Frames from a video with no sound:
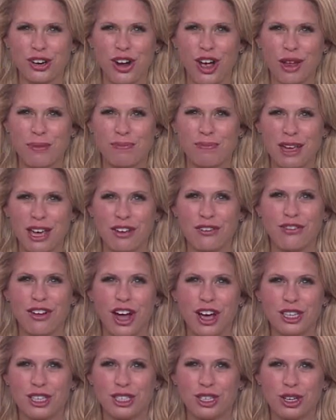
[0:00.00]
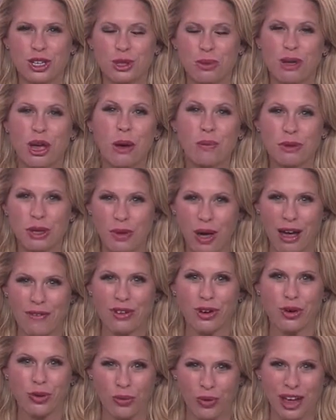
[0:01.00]
on Big Fox News. We hope you have a
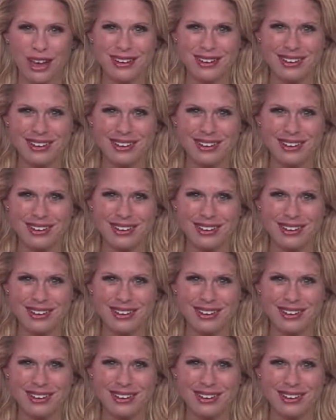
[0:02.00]
great